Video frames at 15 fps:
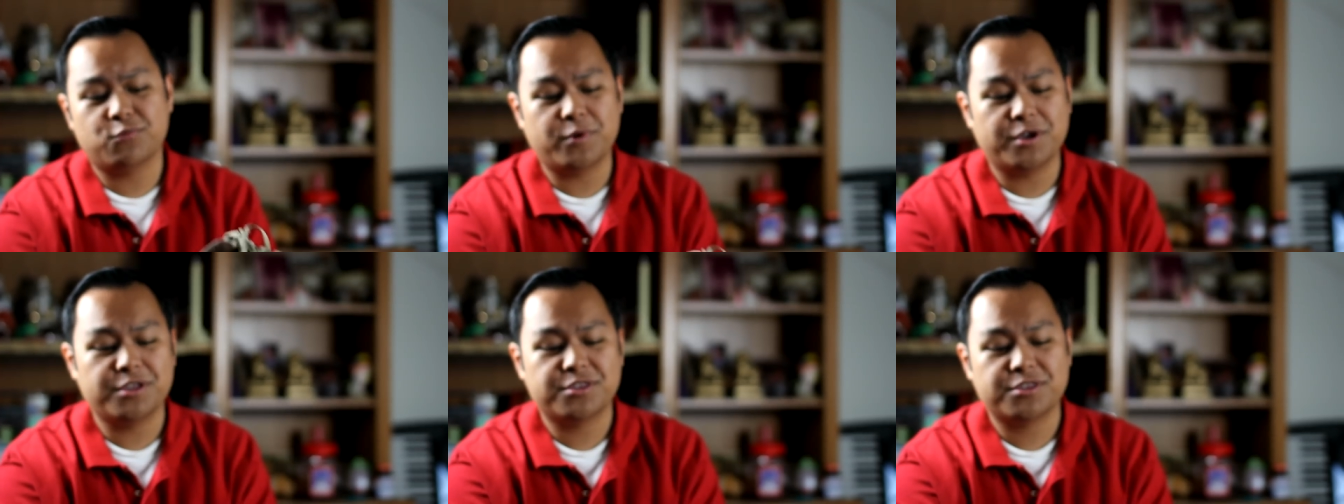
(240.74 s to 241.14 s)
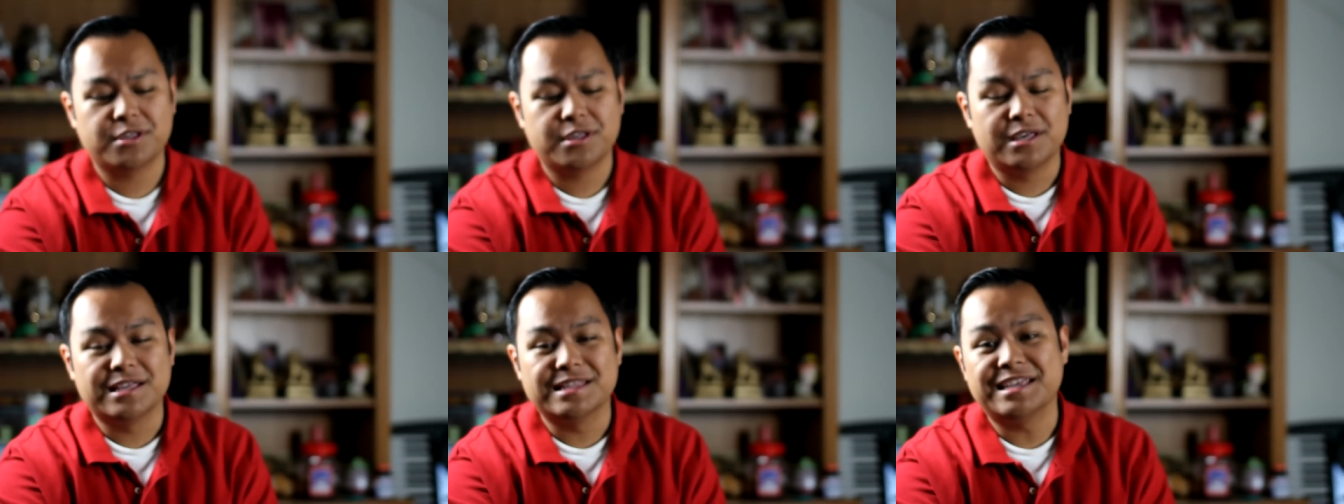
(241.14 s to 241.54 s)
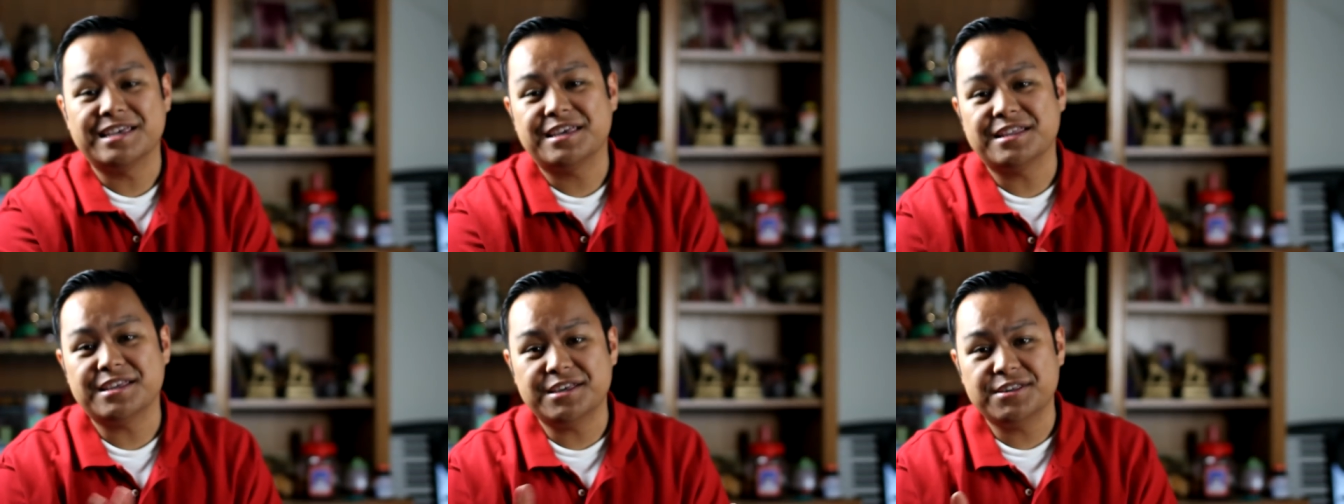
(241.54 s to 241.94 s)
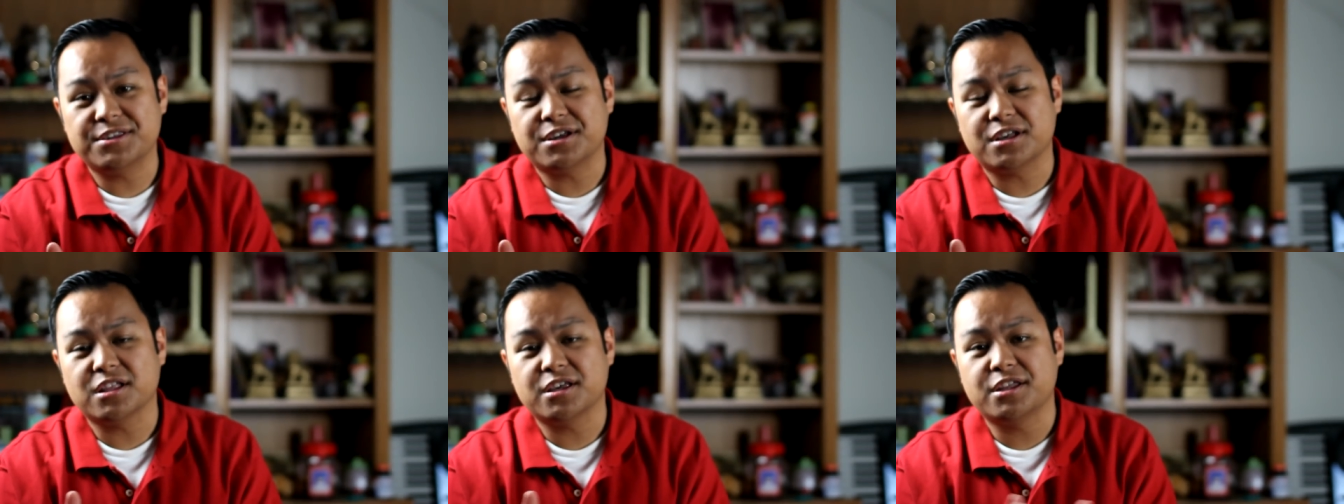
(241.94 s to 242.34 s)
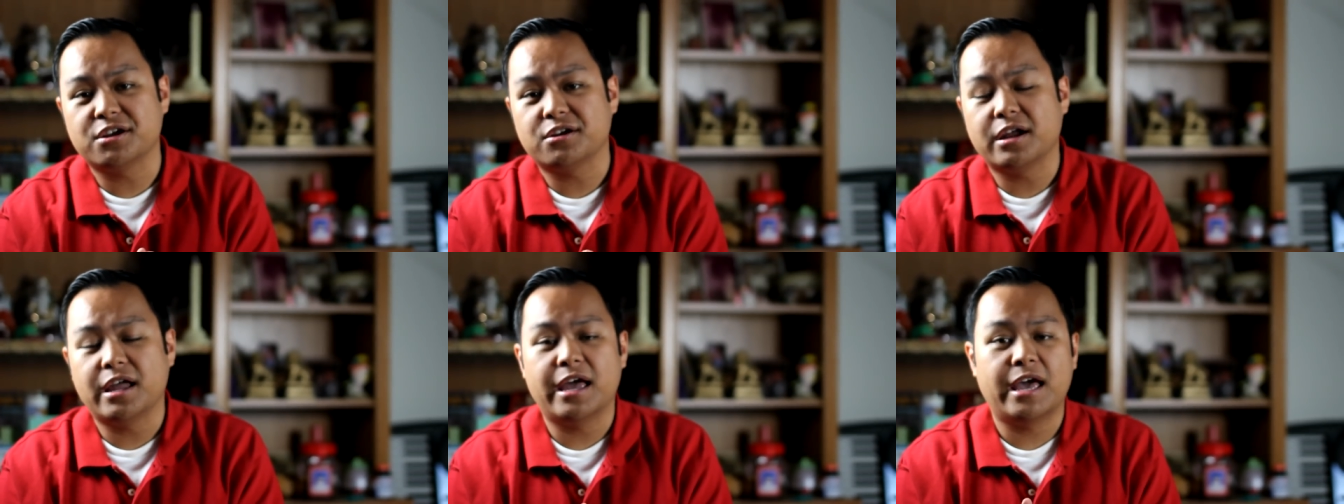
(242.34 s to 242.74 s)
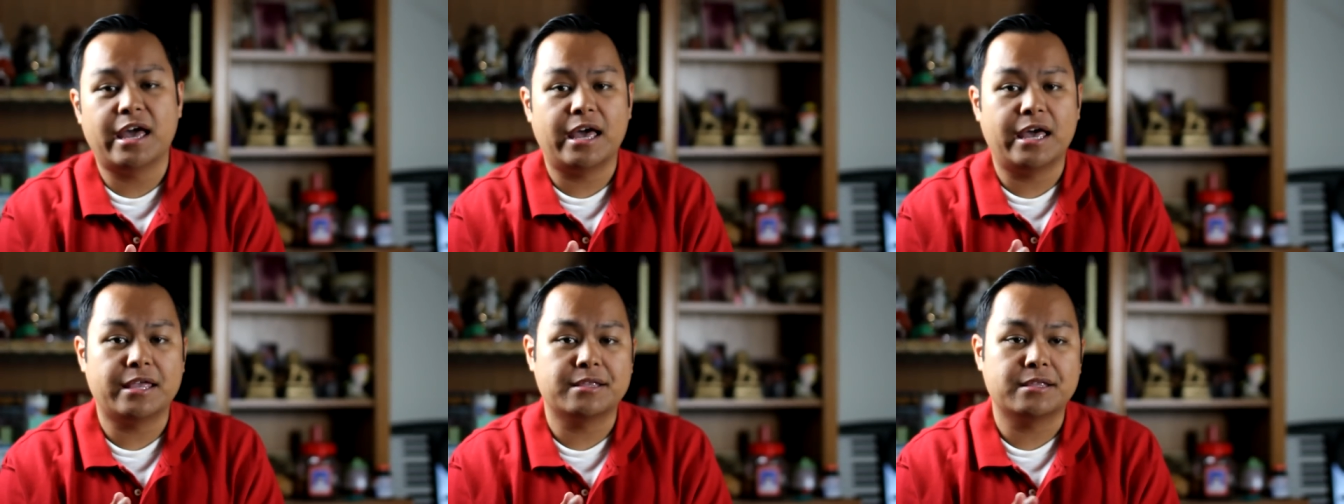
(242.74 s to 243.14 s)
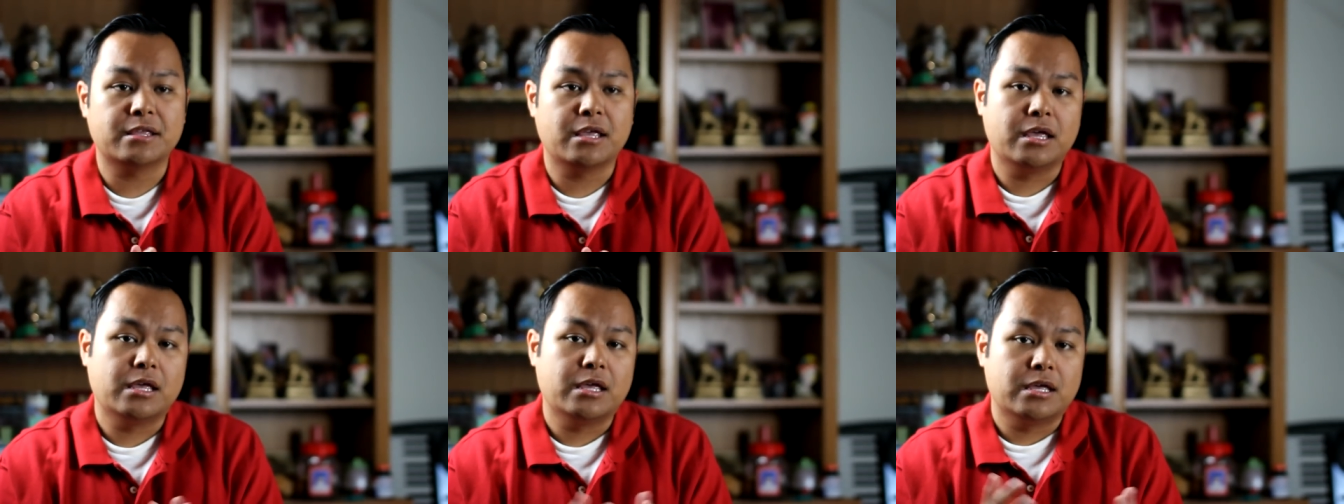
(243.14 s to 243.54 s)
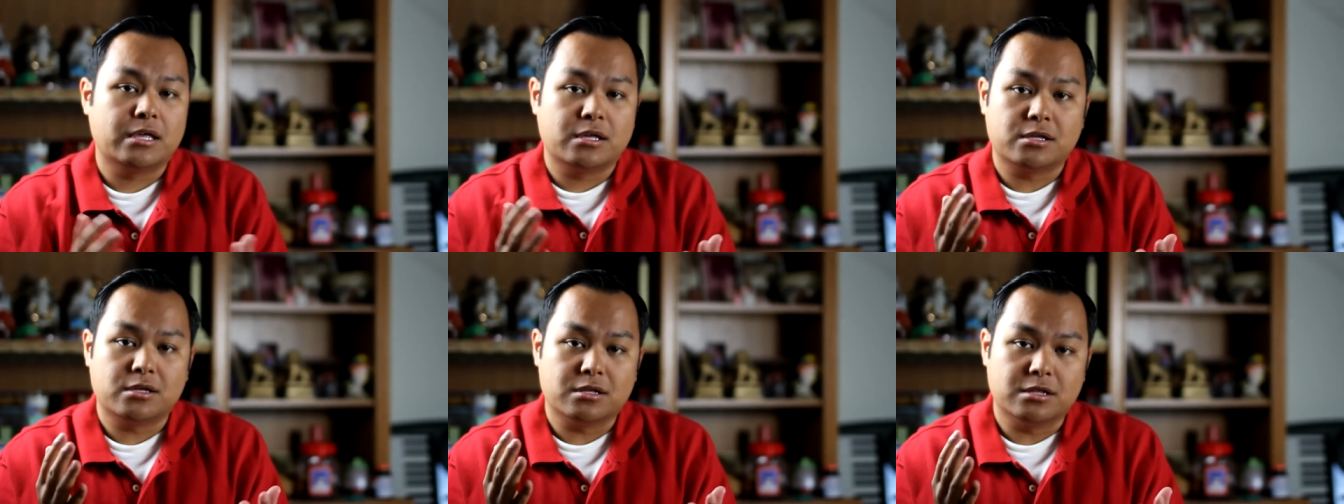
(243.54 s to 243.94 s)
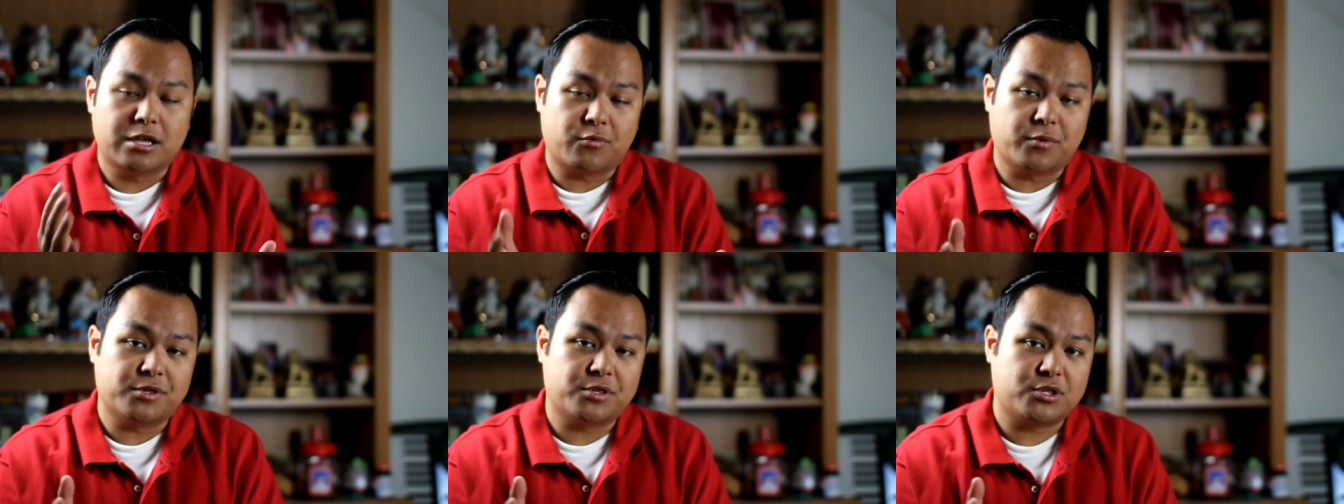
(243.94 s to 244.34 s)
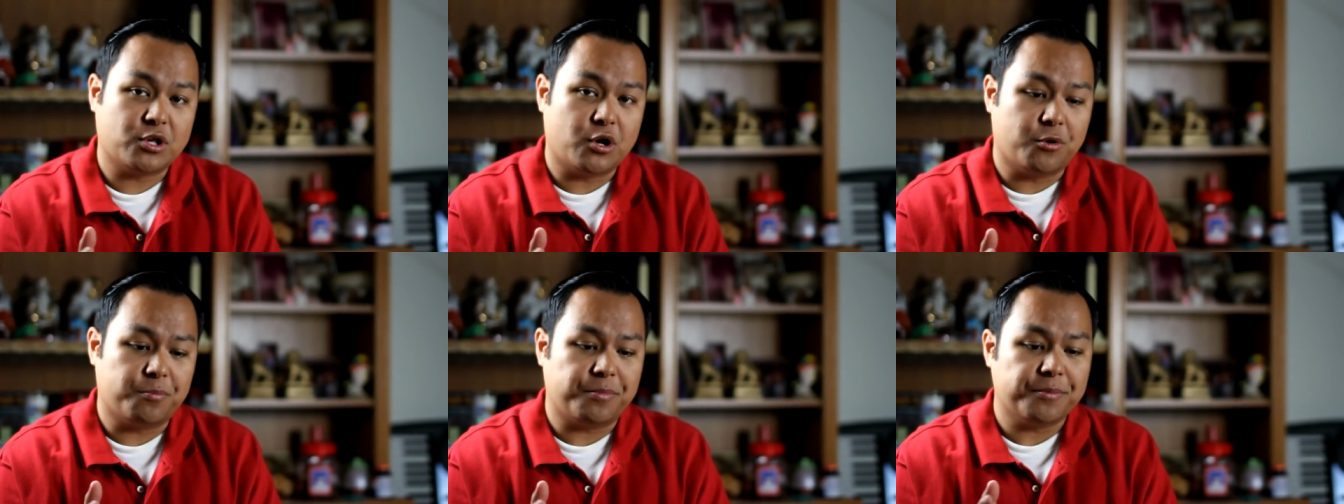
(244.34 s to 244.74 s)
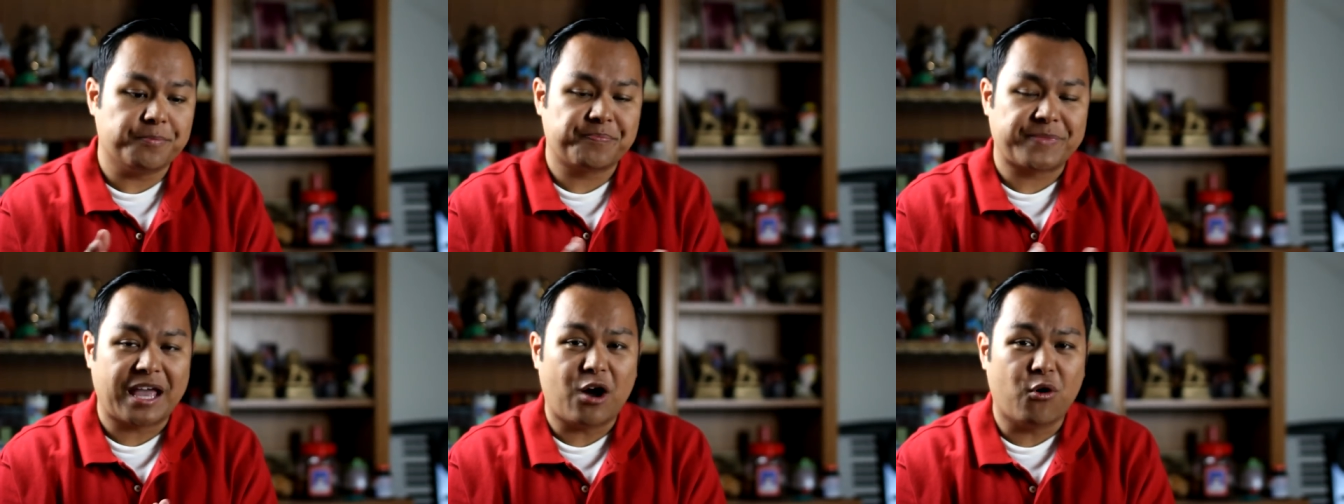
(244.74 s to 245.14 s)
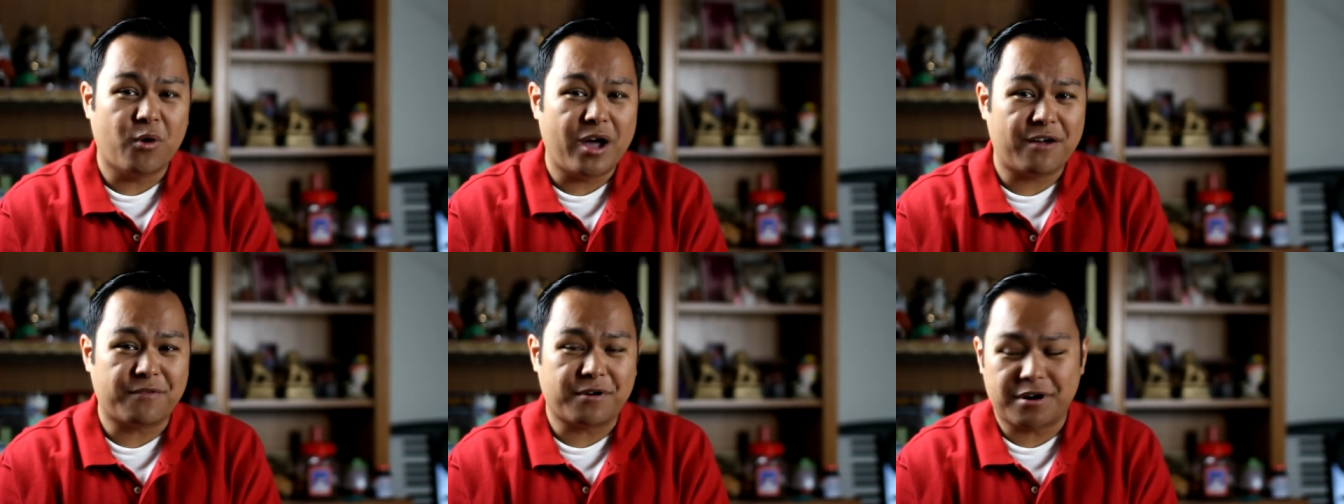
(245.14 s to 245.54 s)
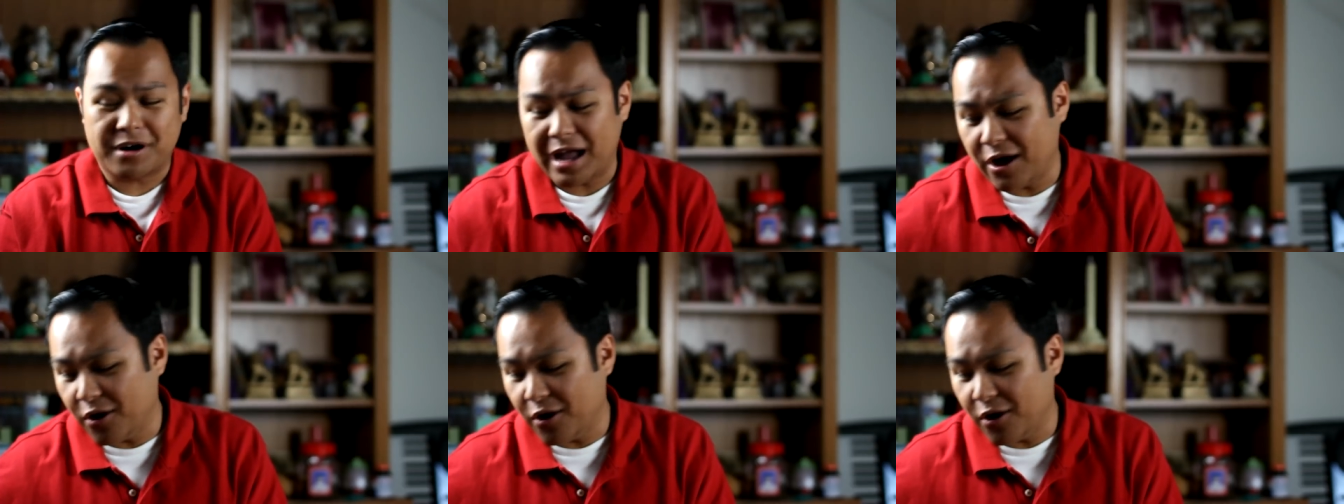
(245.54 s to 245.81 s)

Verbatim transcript: with Lincoln Easy Cleaner and liquid soap. However, I